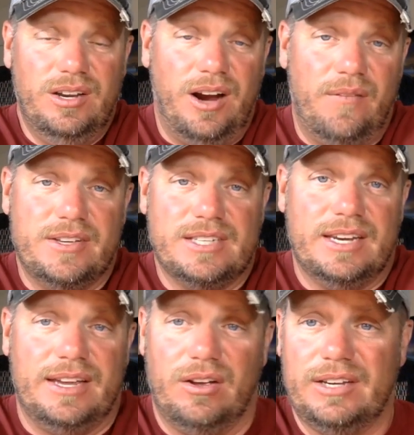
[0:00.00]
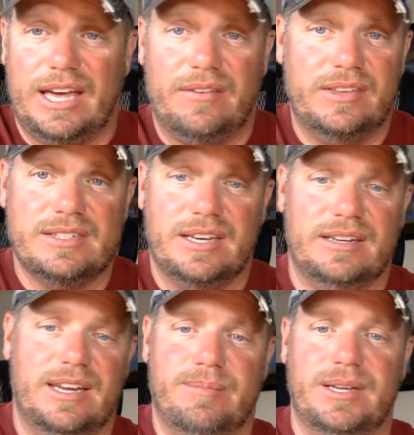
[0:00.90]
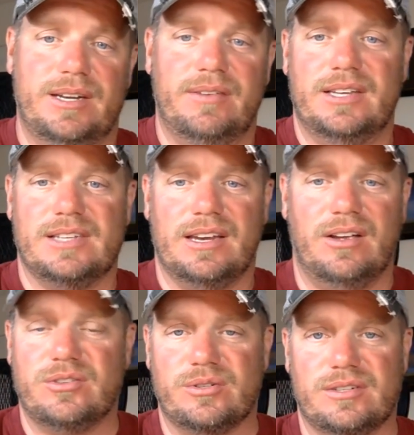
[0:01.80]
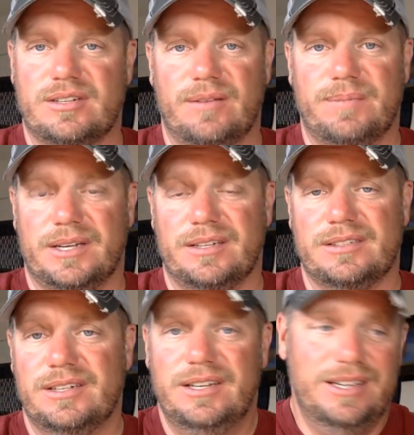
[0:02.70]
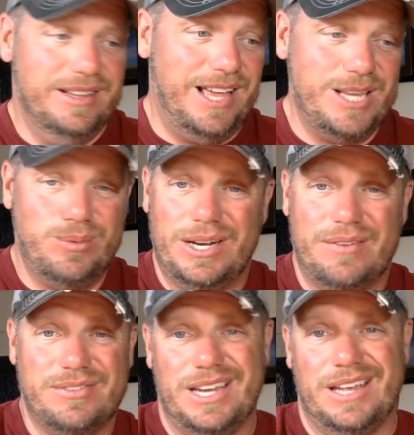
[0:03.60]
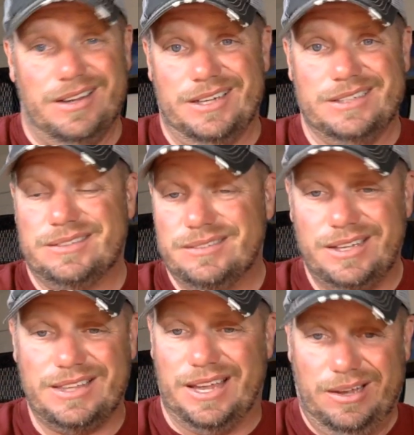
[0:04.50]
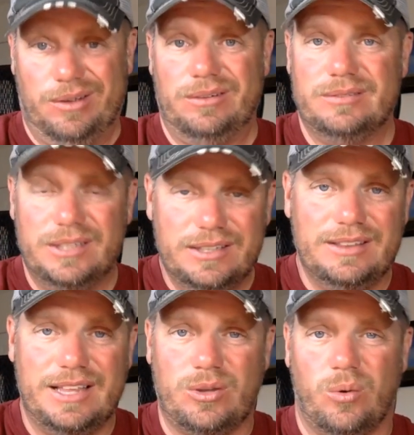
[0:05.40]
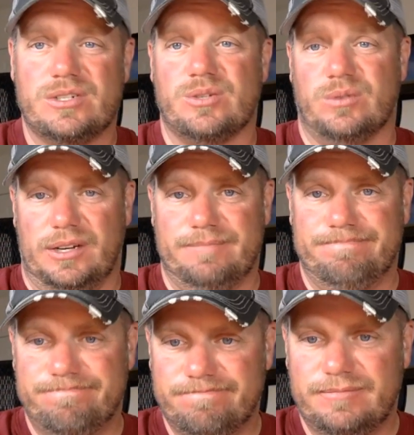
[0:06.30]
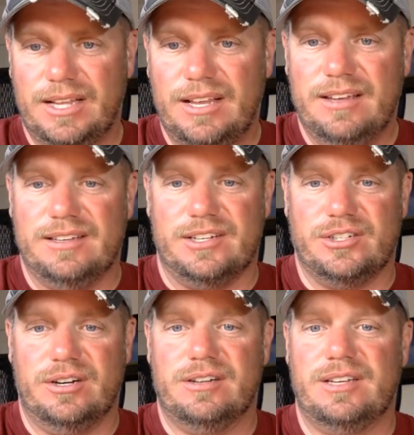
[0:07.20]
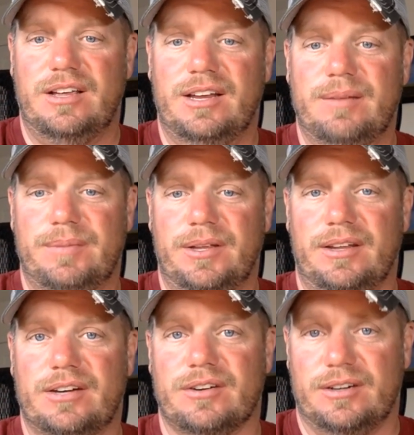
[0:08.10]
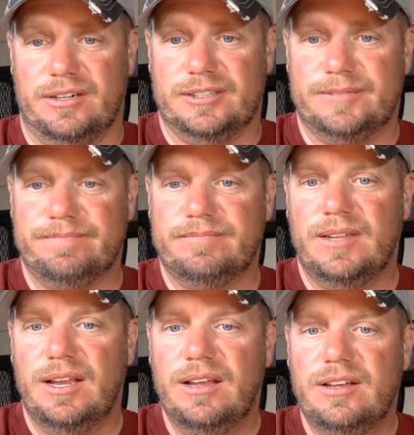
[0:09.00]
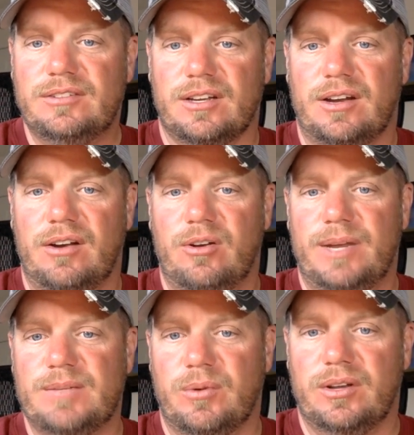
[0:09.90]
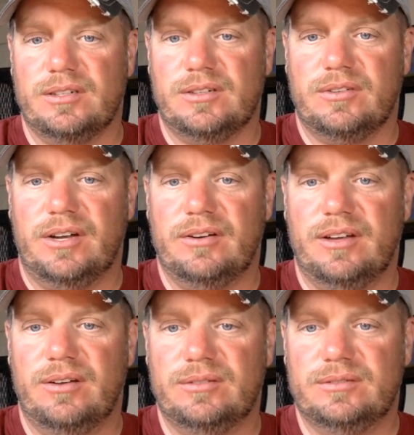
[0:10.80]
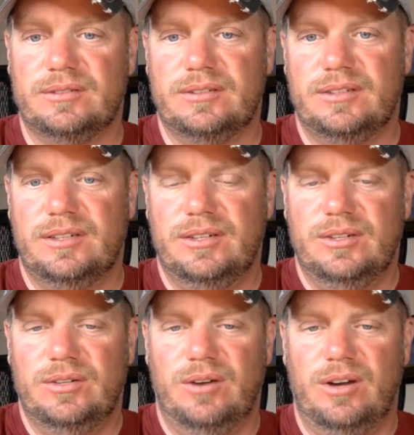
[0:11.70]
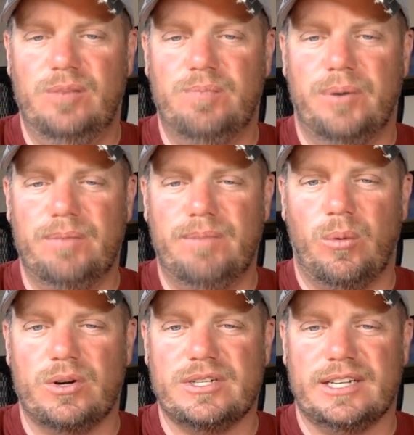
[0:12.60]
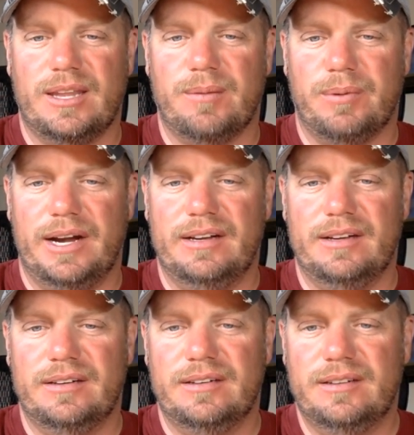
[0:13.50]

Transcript: Everything's getting Hellcat, everything's getting Demon, everything's getting all sorts of stuff, because that's what FCA does. What the hell? Let the horses run. They sure as hell ain't building electric cars. So the Colorado Amaze more than the Silverado now? Are you putting my words together, Brandon?